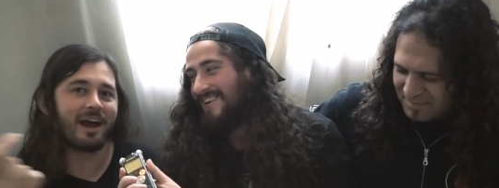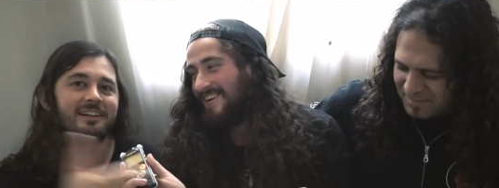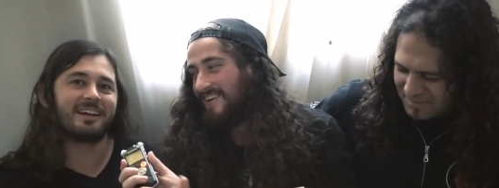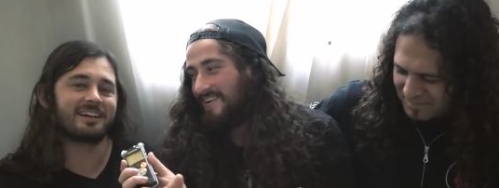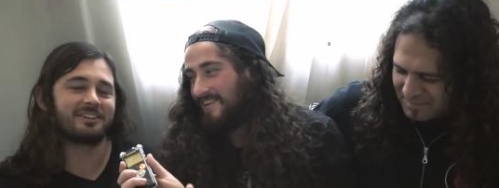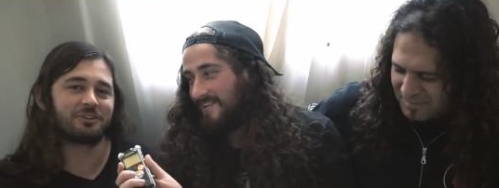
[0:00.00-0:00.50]
Speaker 1: I
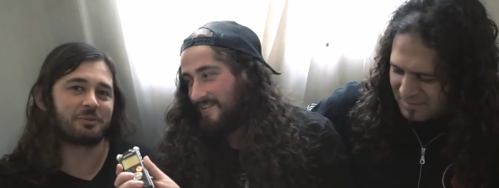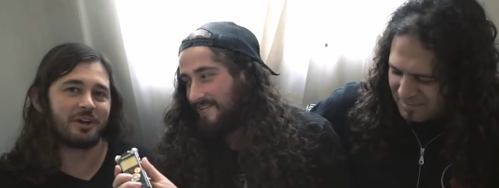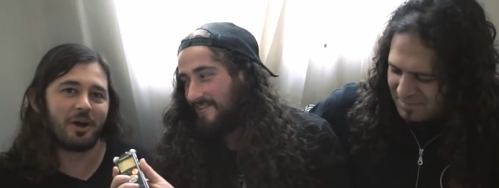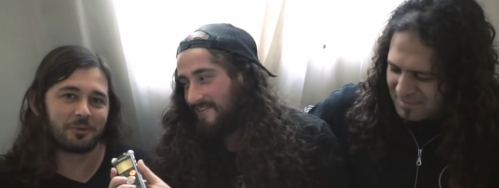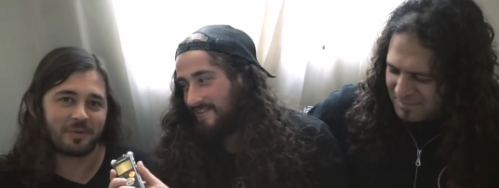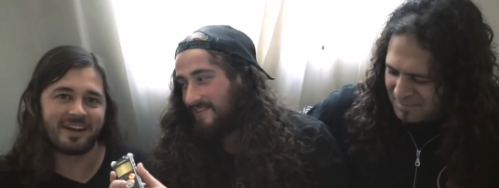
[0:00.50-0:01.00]
like this one.
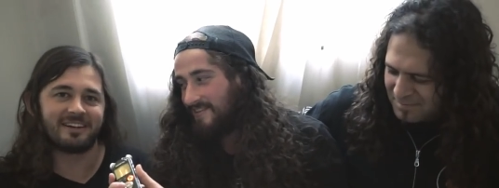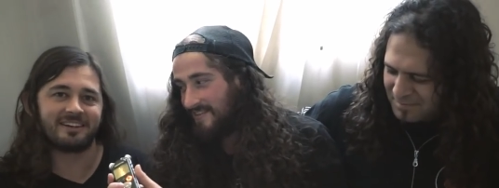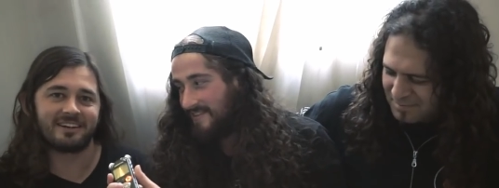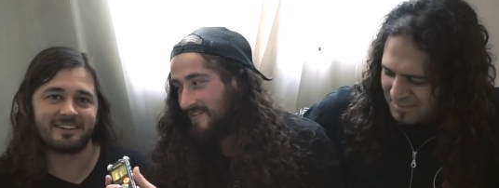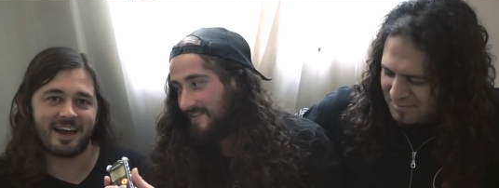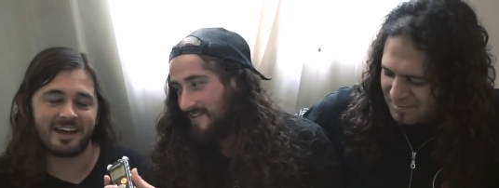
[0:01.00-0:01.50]
I'll rate
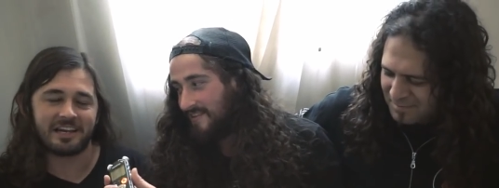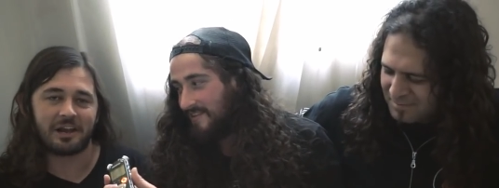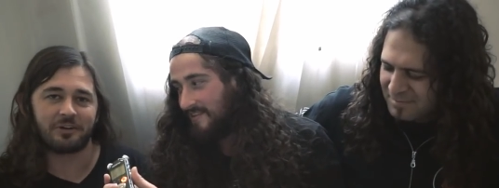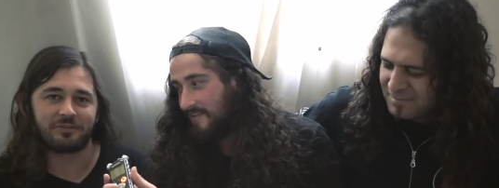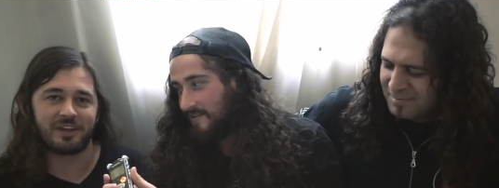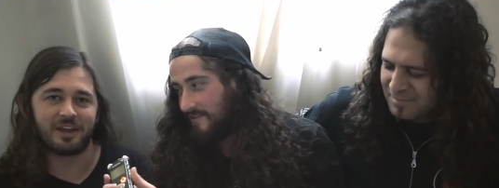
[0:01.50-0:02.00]
it a nine
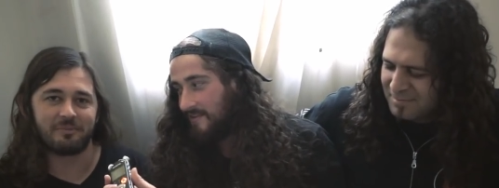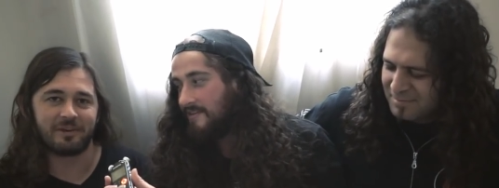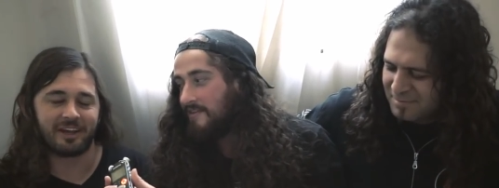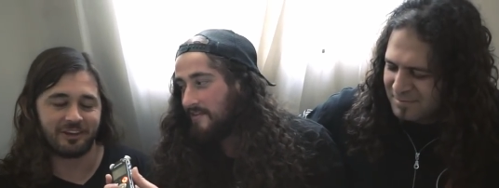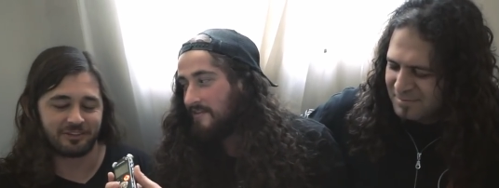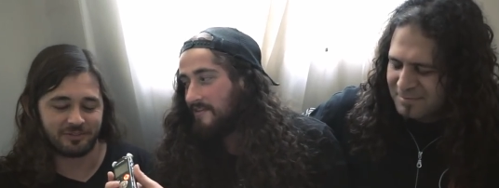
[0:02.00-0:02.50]
out of ten
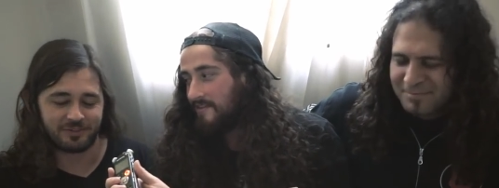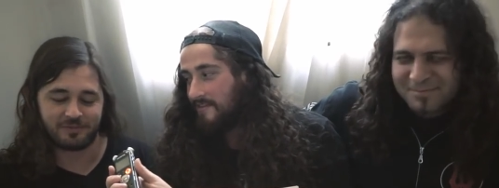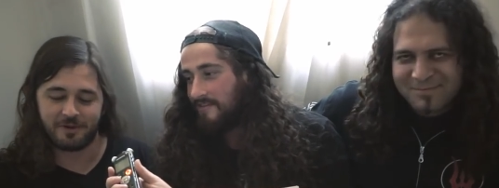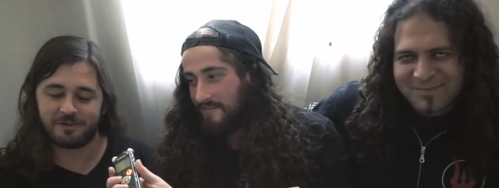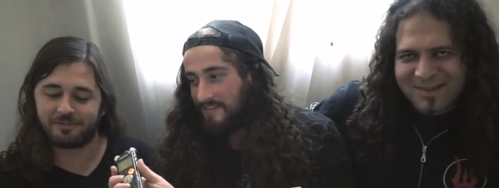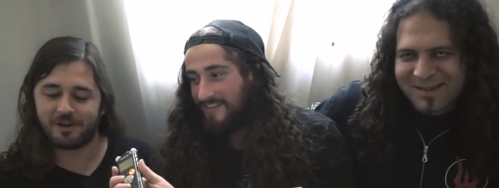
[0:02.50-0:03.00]
because of its
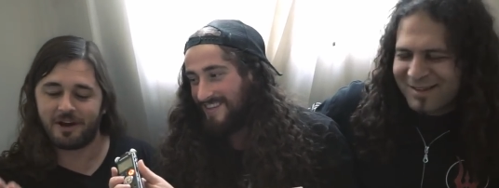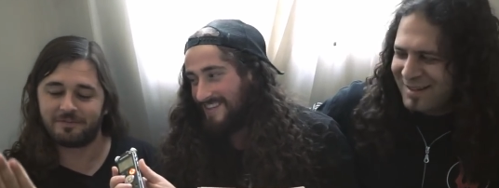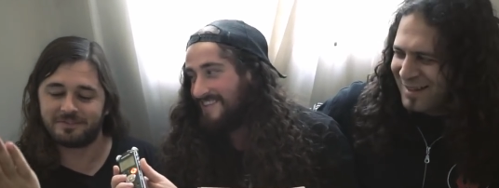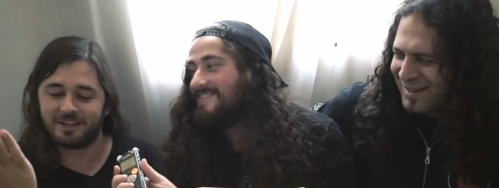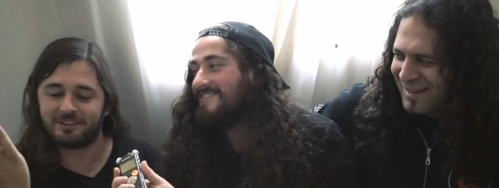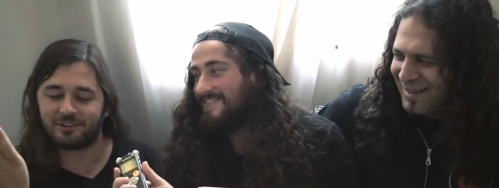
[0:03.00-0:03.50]
vote of
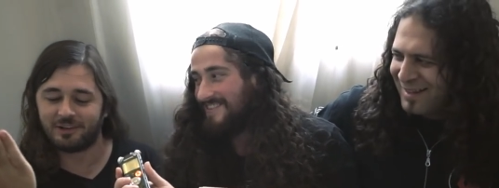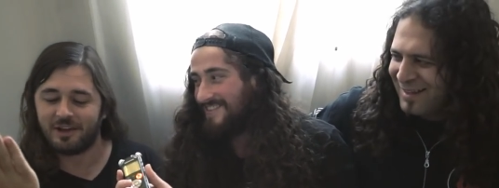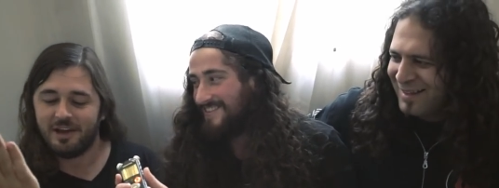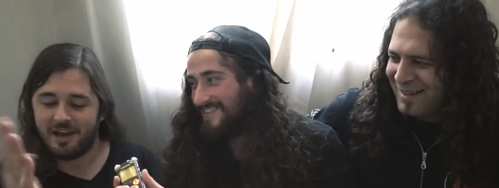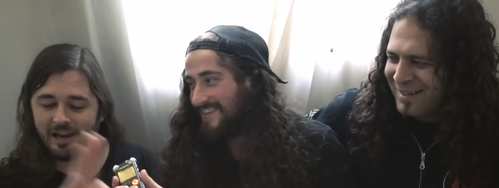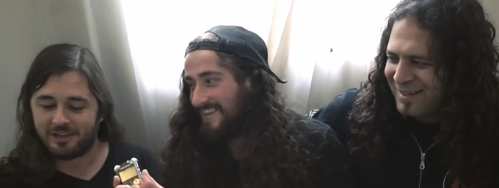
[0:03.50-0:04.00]
confidence in,
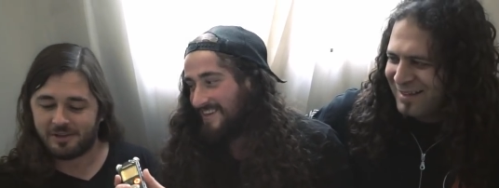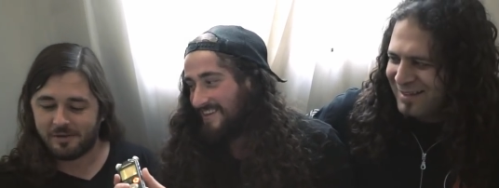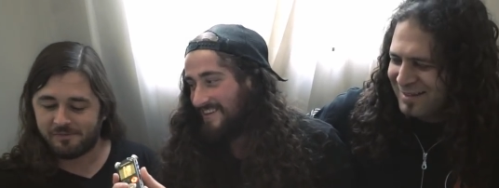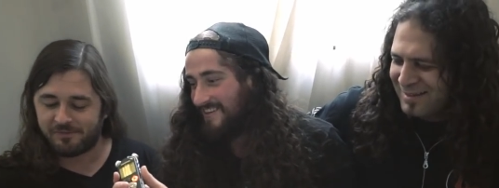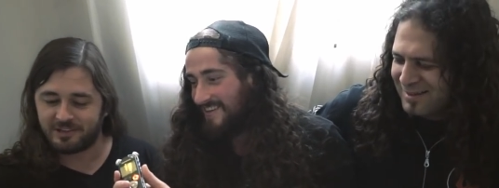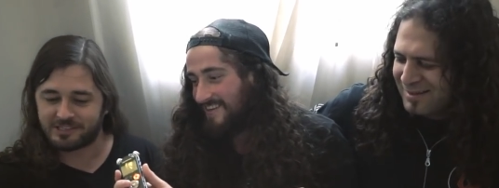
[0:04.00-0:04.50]
in the
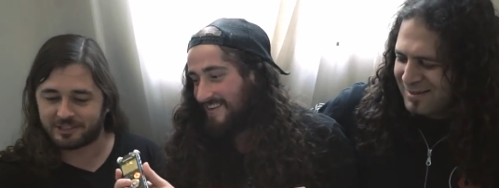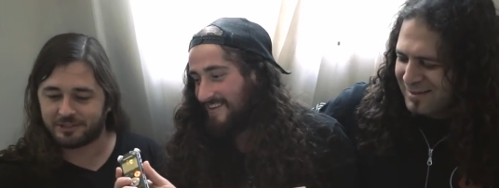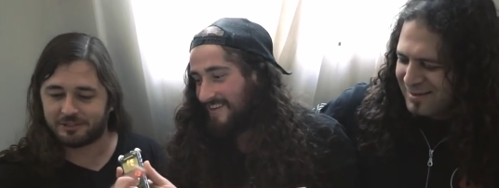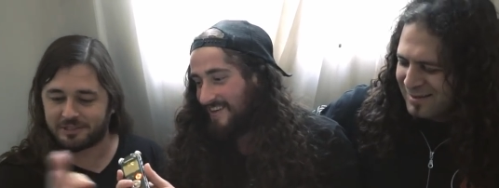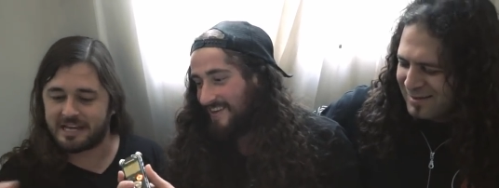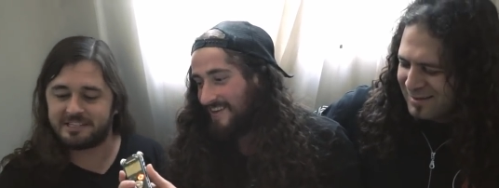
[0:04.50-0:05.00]

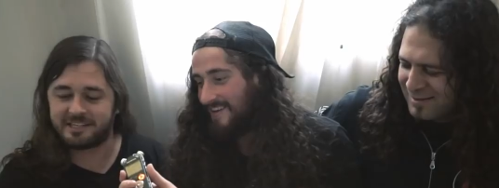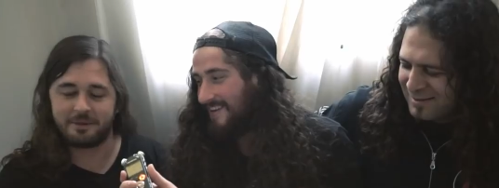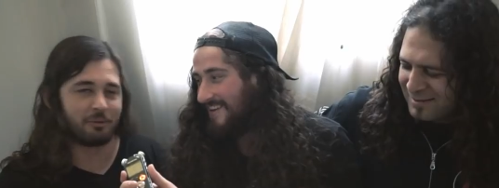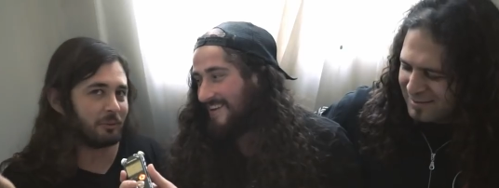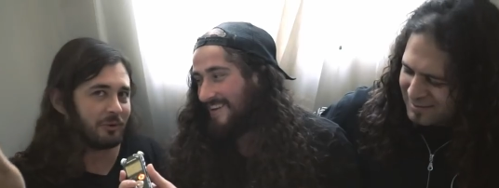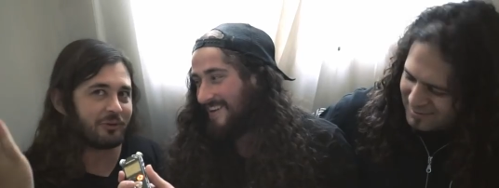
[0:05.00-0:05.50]
physical
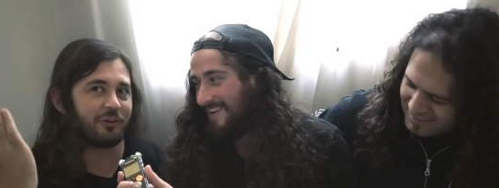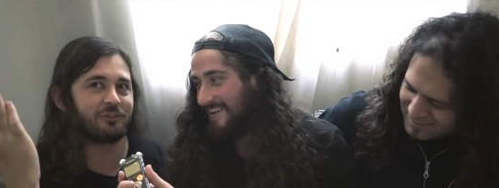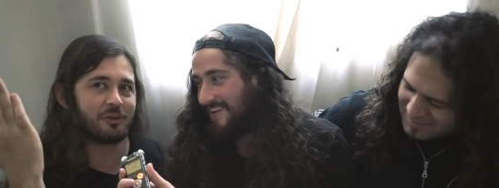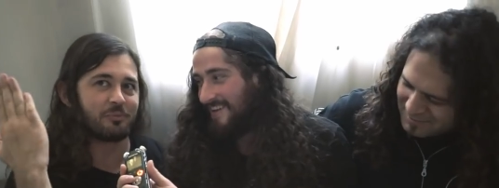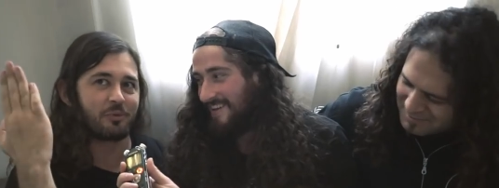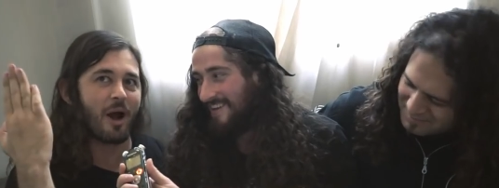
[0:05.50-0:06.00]

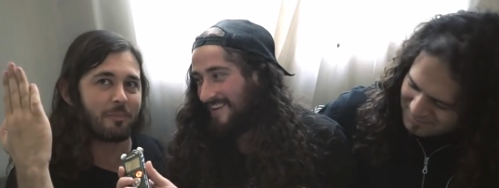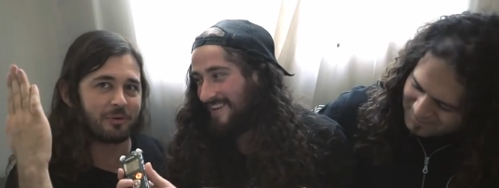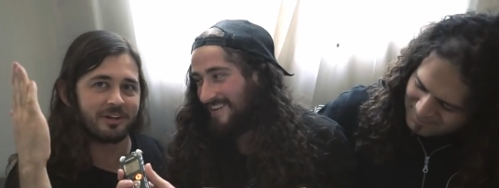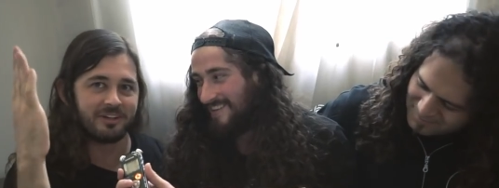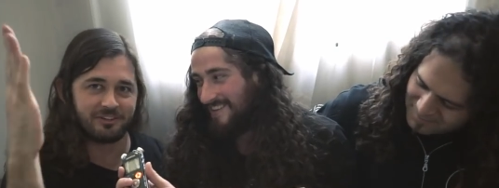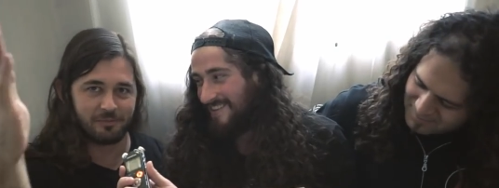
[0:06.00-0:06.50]
lightsaber-resistant
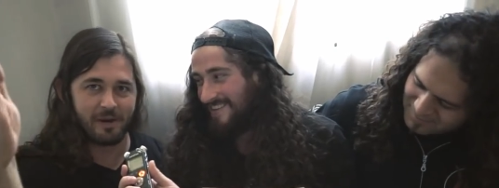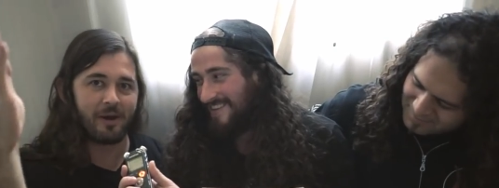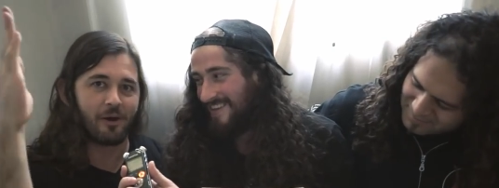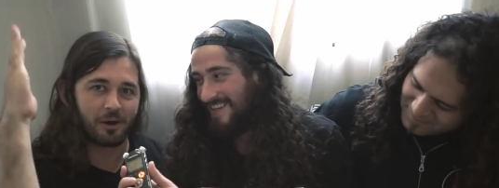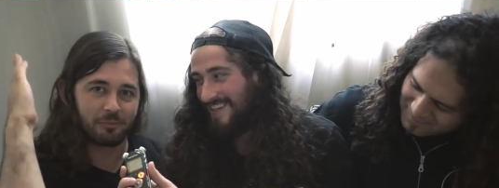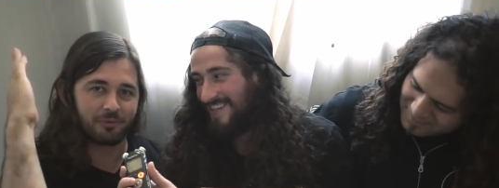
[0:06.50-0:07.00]
properties of my
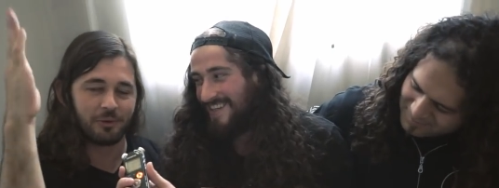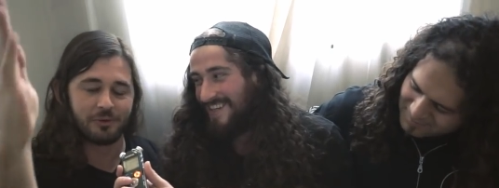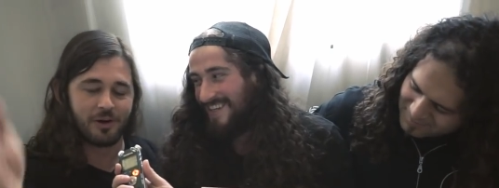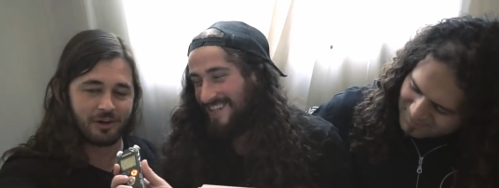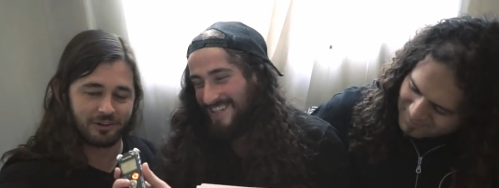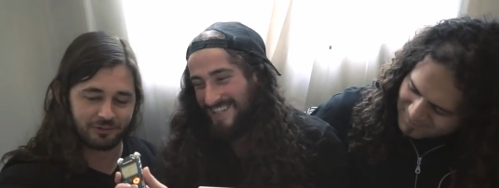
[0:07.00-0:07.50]
arm so
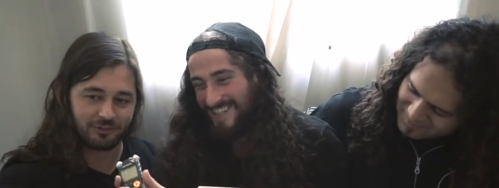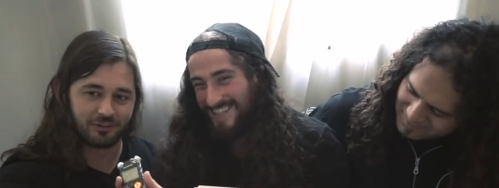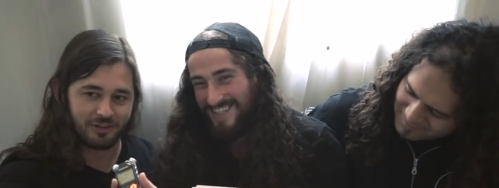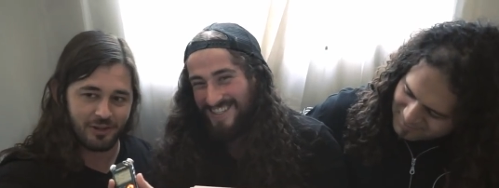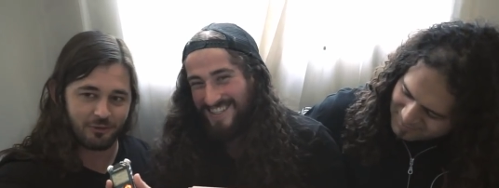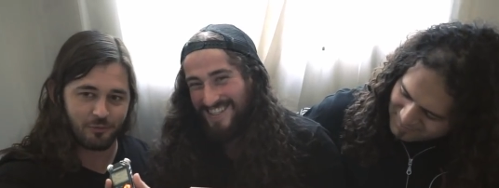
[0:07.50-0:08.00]
long as it's
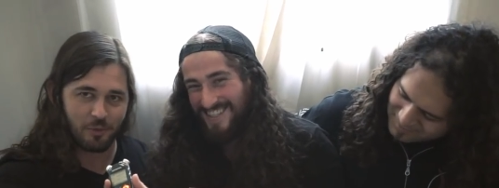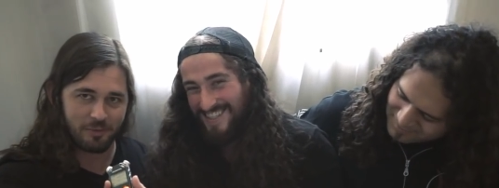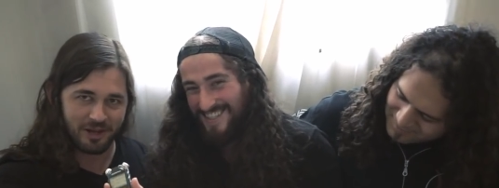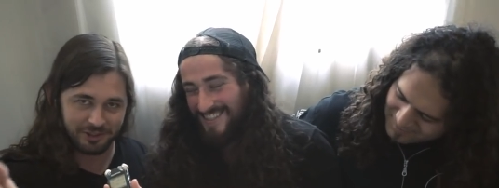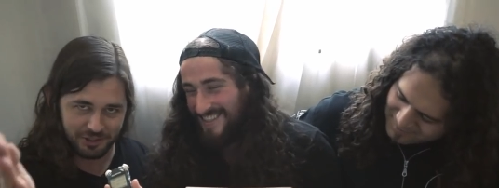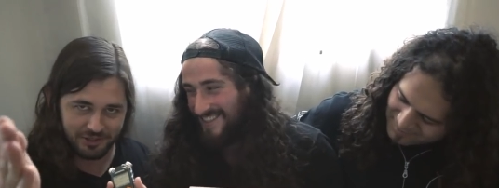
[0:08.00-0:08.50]
in this
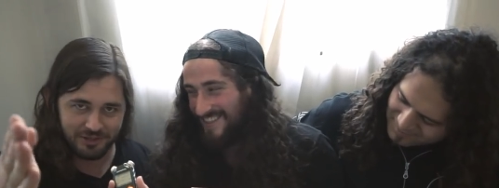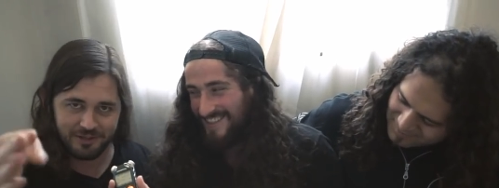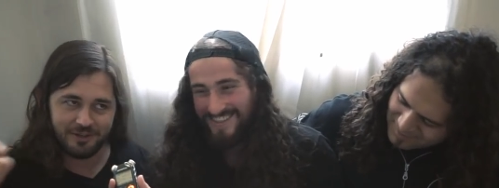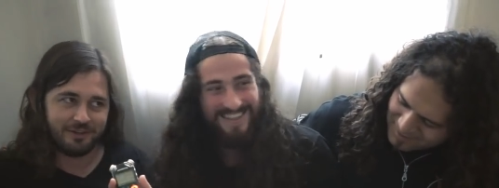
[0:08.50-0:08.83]
formation.